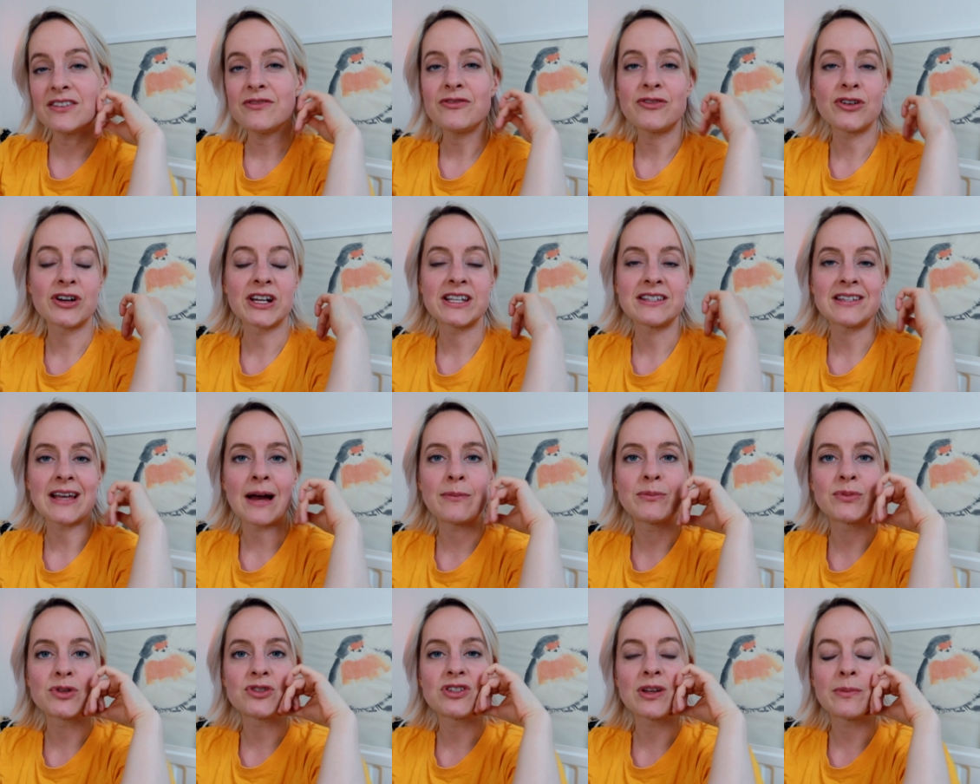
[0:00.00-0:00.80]
For
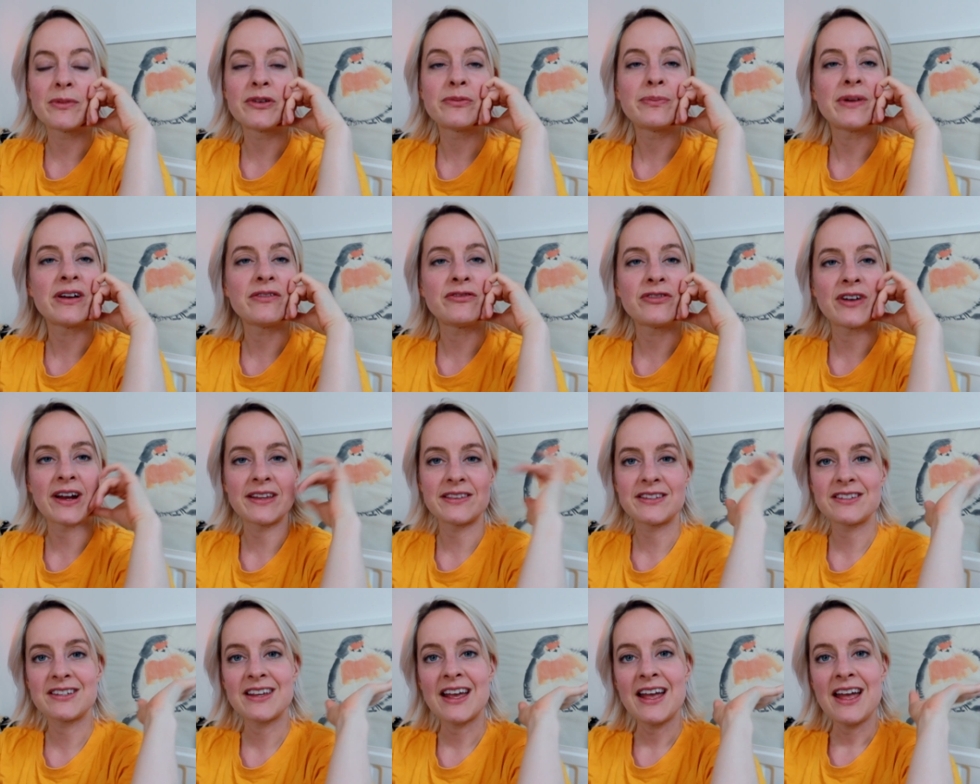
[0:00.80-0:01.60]
example, some of my
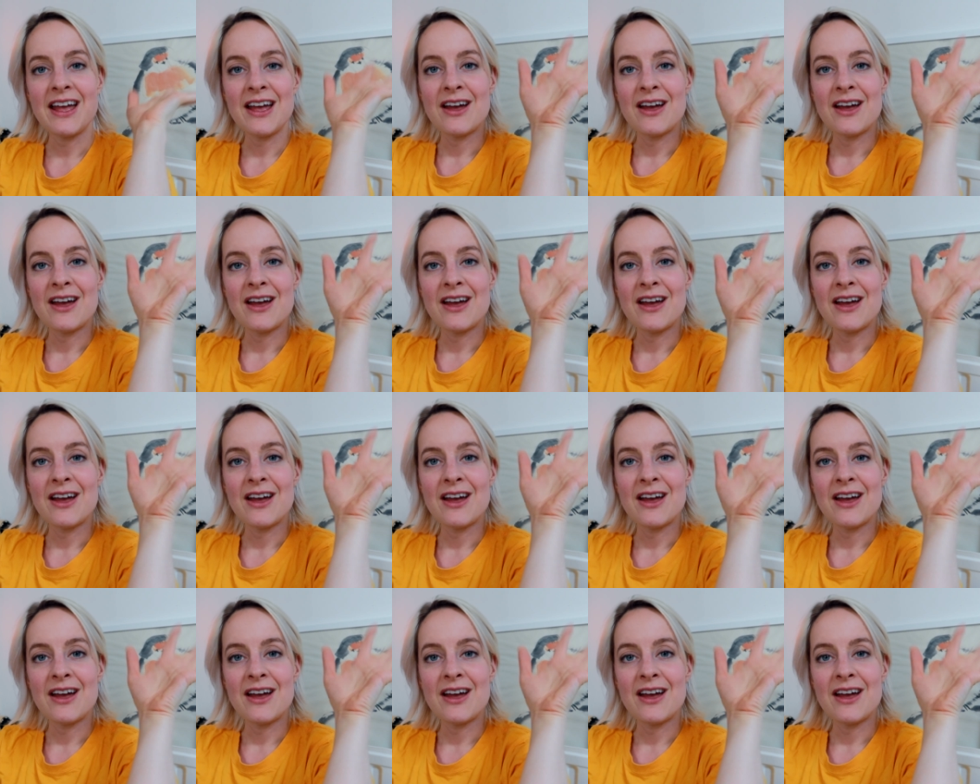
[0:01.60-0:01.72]
friends